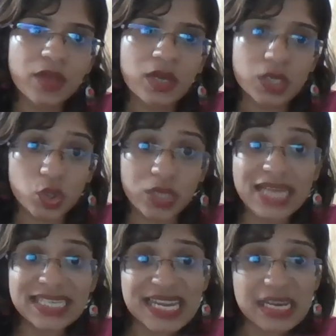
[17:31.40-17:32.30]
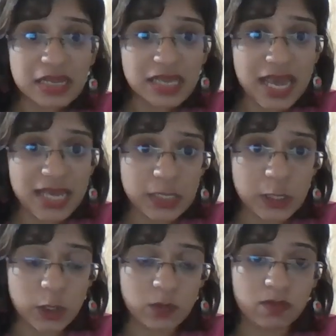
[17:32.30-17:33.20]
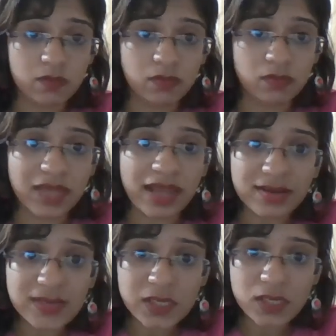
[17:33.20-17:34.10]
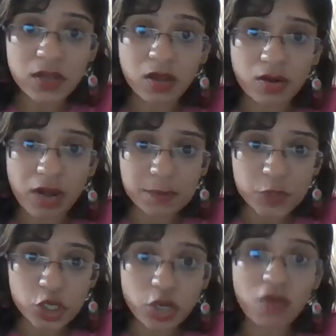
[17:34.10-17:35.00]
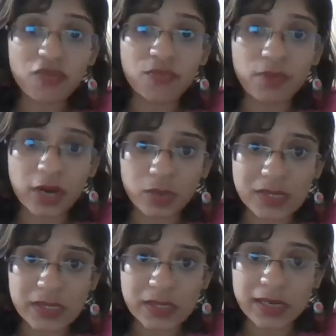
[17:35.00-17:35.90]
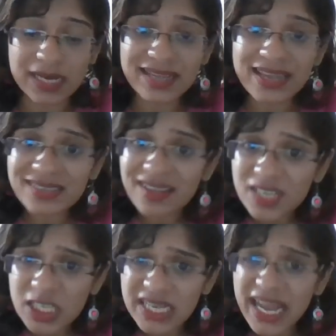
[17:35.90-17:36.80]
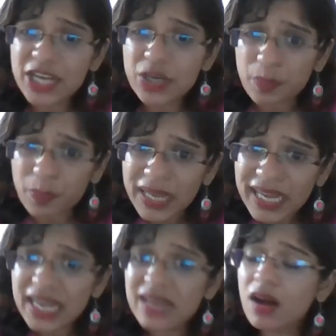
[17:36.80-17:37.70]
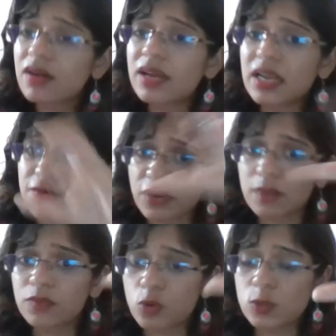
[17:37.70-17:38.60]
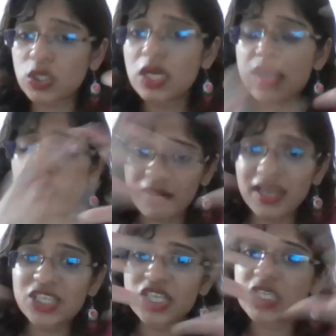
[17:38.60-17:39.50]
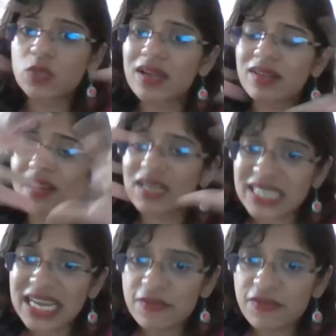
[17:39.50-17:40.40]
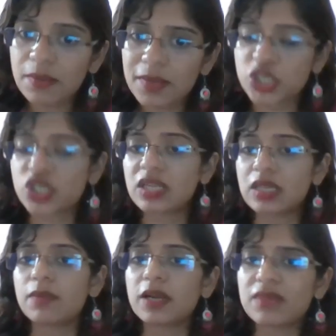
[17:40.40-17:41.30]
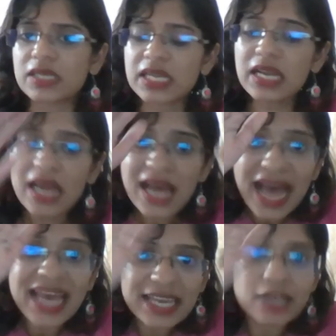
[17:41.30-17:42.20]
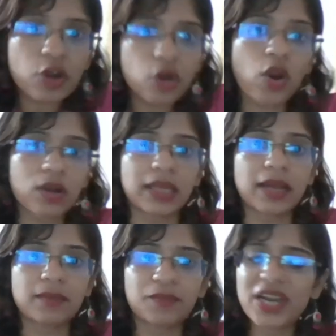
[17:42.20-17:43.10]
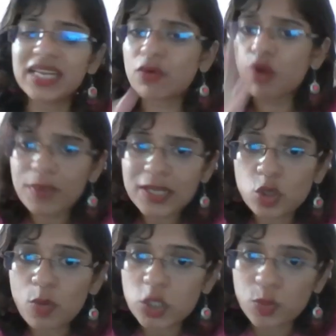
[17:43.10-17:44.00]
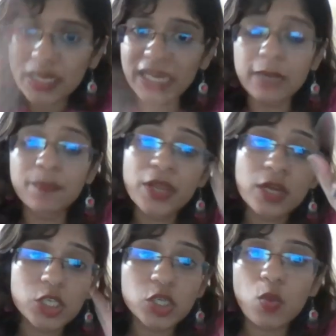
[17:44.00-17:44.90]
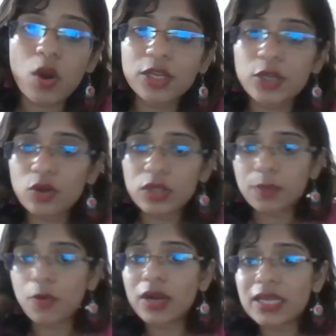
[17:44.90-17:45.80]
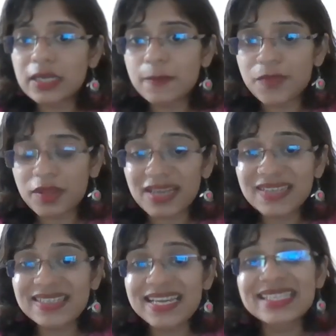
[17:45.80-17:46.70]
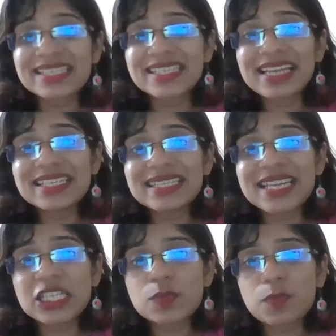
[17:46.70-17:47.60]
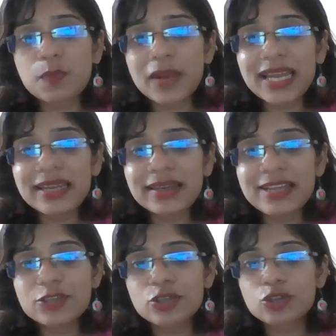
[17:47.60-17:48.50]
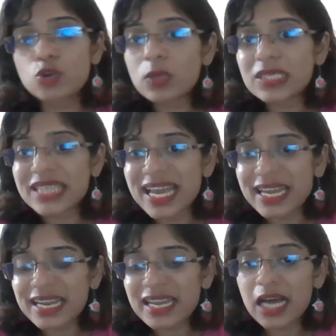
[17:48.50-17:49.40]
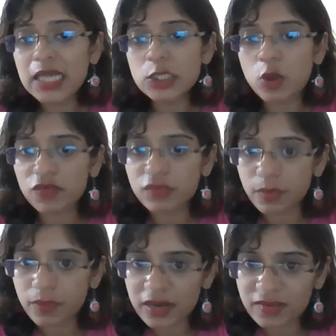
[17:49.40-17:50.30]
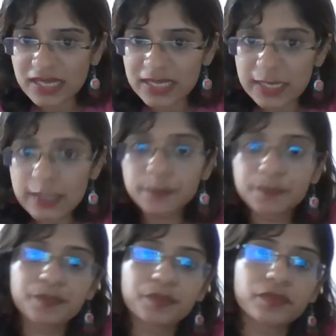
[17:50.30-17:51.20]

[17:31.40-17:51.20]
so that in case there is rupture of blood vessel, in case there is slight bleeding occurring from those regions where there is inflammation in the blood vessel, I can clot there, right? There won't be so much bleeding. So what the body does, it sends its platelets to those areas of the blood vessel